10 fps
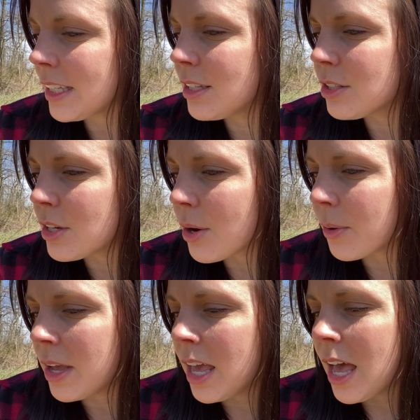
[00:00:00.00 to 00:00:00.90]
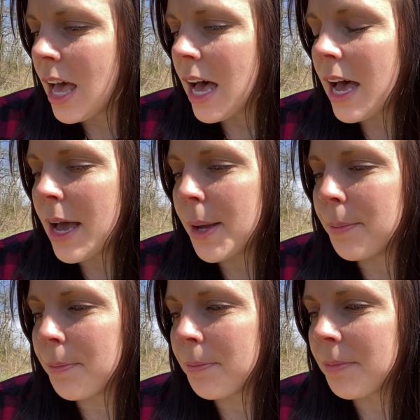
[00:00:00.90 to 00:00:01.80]
So
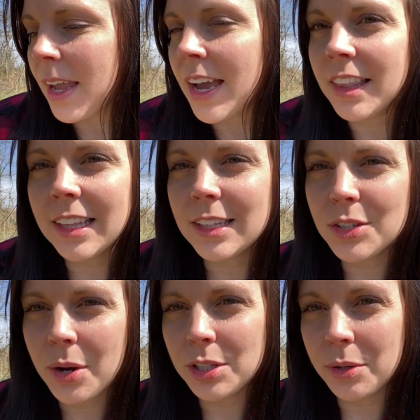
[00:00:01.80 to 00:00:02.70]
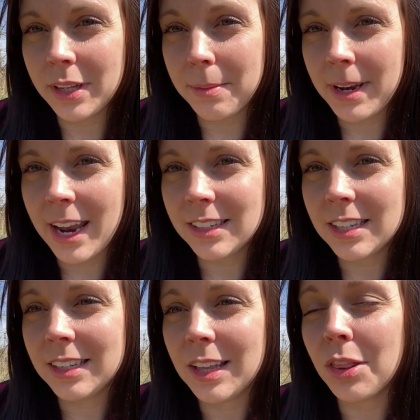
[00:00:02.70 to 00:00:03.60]
I think that's going to eliminate
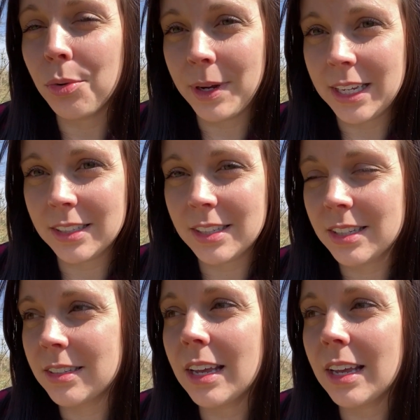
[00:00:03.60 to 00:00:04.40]
the weeds,